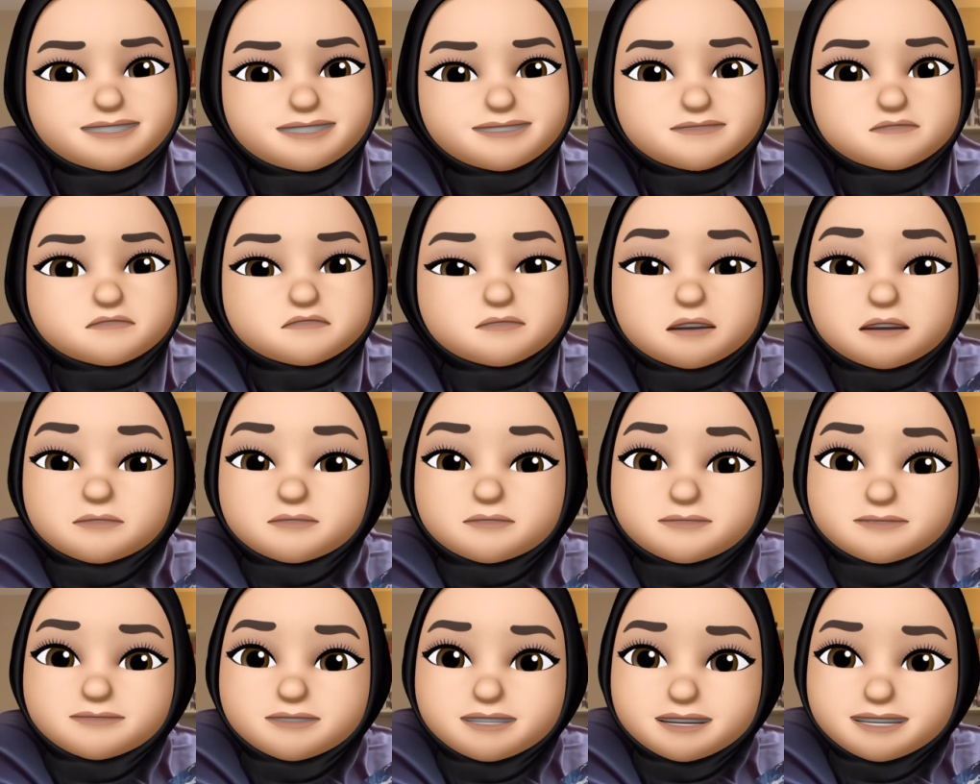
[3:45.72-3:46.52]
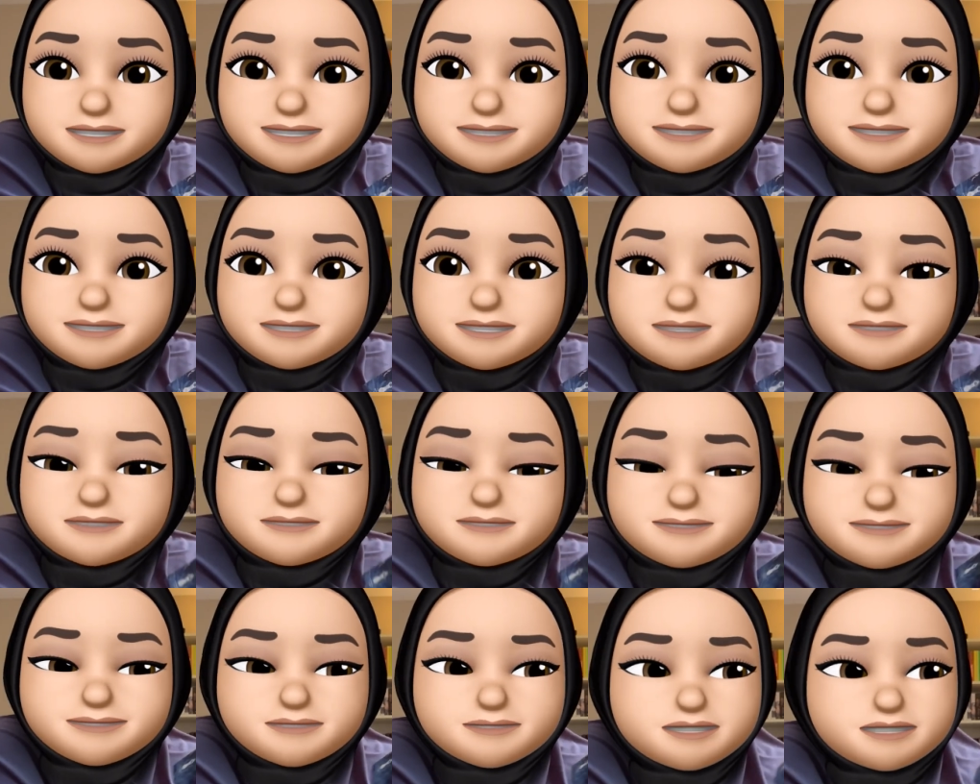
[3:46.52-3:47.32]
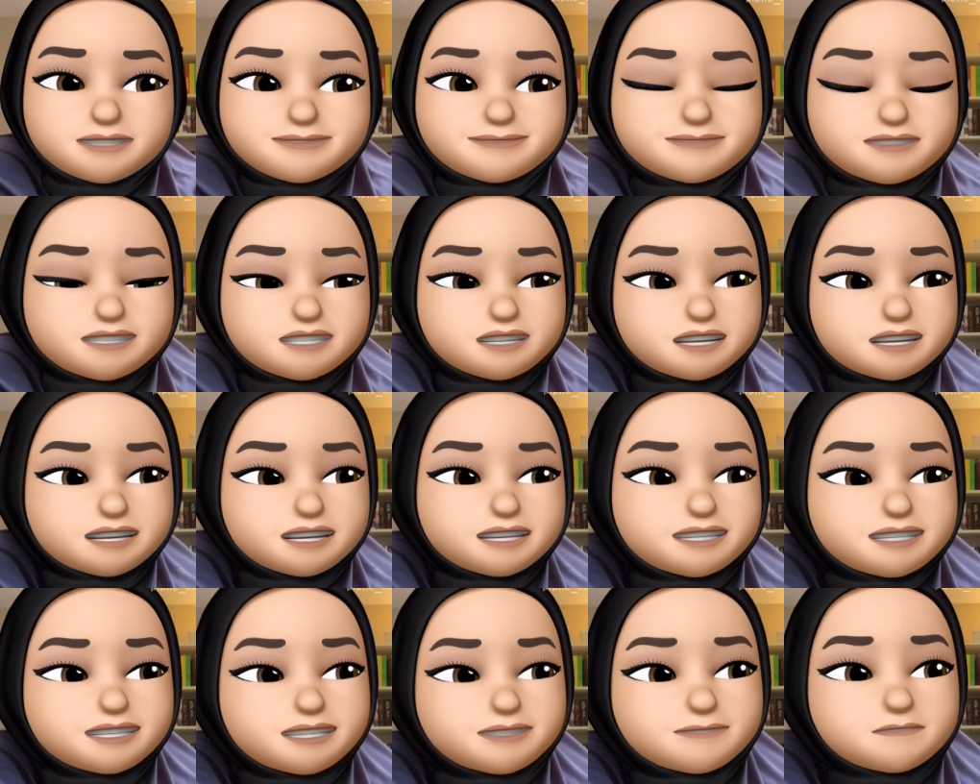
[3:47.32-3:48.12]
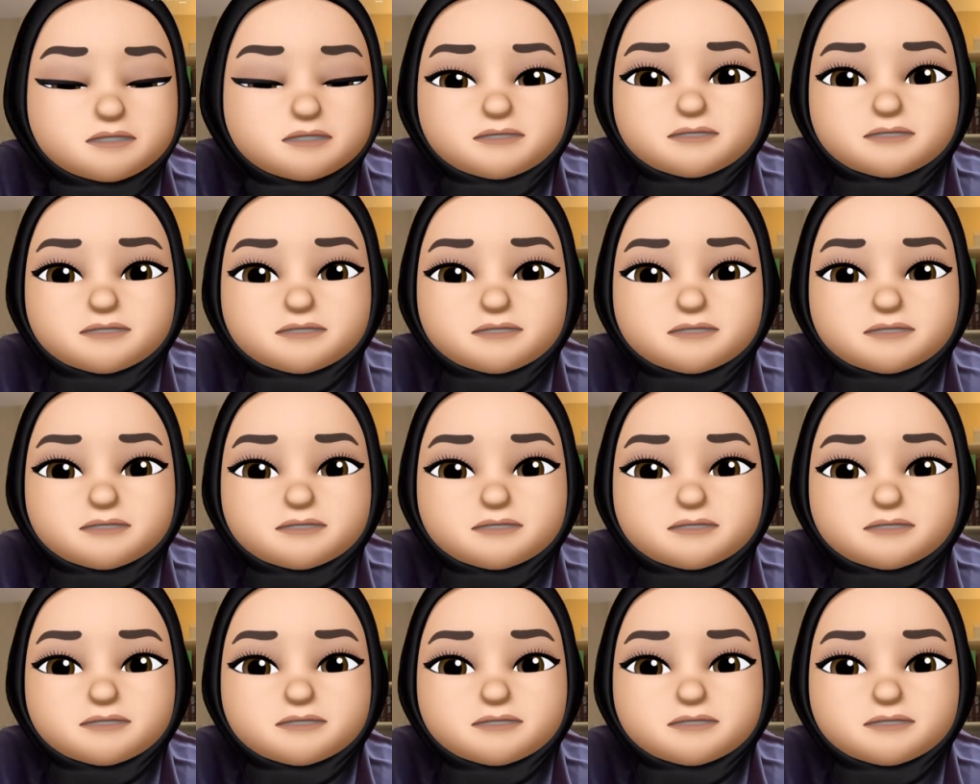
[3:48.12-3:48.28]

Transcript: Both of these are historical fictions.